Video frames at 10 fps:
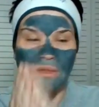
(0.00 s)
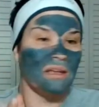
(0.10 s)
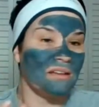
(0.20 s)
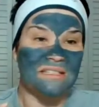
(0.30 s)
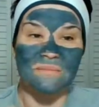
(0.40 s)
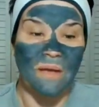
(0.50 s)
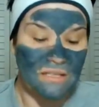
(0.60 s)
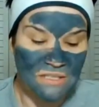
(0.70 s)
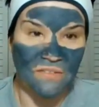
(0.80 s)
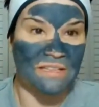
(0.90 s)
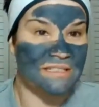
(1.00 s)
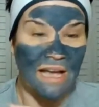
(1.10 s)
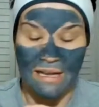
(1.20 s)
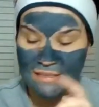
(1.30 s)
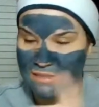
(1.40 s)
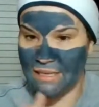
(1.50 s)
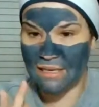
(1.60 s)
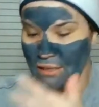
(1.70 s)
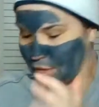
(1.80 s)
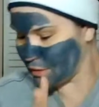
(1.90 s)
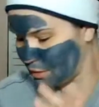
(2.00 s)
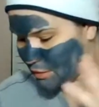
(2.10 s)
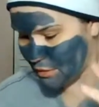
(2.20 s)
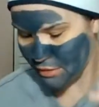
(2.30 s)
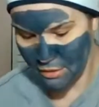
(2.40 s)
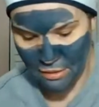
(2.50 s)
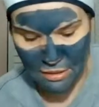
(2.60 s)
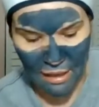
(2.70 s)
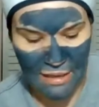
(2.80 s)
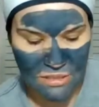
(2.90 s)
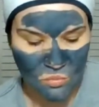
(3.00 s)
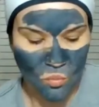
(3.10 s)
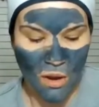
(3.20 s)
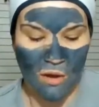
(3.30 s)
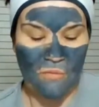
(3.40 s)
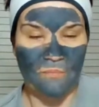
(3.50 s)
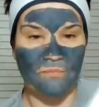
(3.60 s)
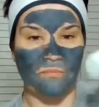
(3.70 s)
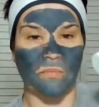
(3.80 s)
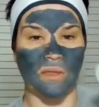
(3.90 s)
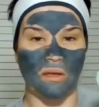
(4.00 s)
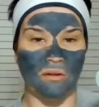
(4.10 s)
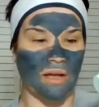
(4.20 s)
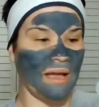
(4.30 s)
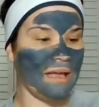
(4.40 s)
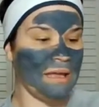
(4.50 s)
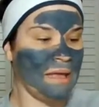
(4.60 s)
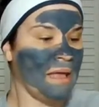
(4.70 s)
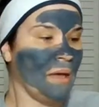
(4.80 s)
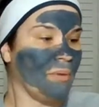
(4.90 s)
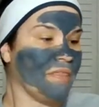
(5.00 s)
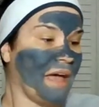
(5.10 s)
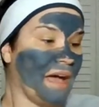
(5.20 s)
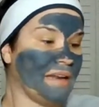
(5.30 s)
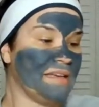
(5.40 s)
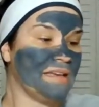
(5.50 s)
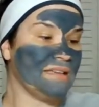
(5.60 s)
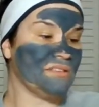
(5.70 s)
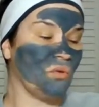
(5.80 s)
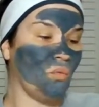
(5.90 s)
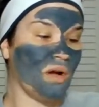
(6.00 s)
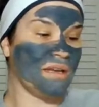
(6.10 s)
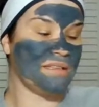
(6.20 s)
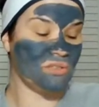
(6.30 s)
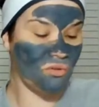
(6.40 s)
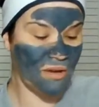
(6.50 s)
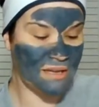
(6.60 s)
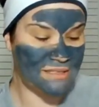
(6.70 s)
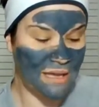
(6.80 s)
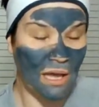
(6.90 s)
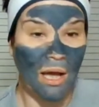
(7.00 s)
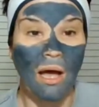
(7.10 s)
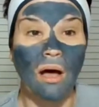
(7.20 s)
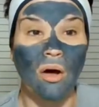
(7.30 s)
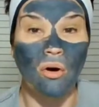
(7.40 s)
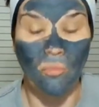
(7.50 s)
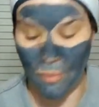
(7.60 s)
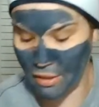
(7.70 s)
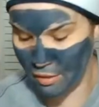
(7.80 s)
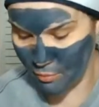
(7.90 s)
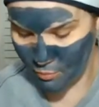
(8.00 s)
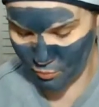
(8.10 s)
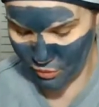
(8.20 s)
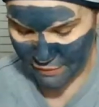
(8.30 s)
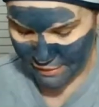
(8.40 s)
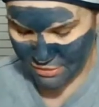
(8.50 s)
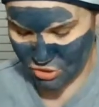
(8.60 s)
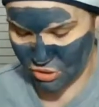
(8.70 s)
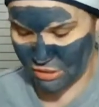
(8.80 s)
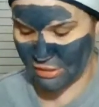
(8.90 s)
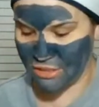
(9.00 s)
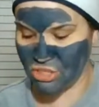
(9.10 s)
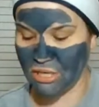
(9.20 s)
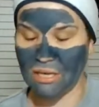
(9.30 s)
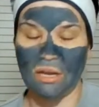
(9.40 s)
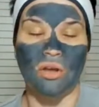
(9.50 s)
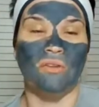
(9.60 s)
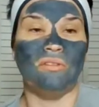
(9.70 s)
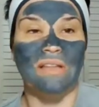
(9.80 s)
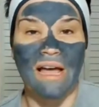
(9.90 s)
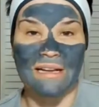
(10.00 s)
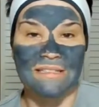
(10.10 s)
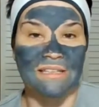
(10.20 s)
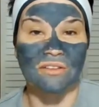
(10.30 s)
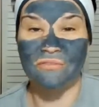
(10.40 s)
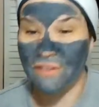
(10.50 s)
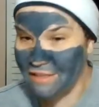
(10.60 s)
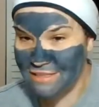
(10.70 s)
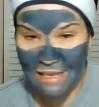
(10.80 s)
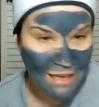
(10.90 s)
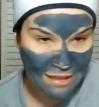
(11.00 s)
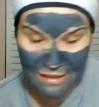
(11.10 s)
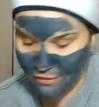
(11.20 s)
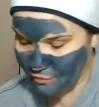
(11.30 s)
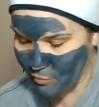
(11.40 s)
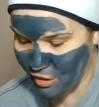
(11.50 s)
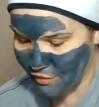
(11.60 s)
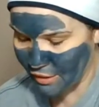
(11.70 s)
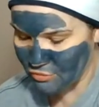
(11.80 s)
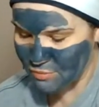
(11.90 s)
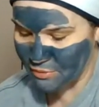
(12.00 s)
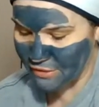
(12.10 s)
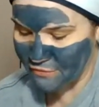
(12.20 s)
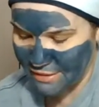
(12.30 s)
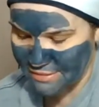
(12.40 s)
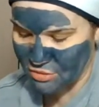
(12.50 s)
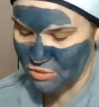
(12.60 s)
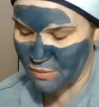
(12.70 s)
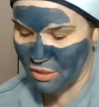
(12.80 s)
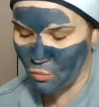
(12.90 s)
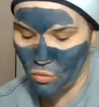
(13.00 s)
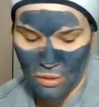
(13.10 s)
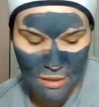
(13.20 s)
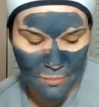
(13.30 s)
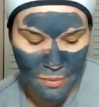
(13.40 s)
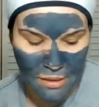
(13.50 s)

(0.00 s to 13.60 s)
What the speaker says: It smells fantastic as well. Okay, but that is what is going to help bring that circulation, relaxing. You'll feel the tingling from all those blood vessels being woken up.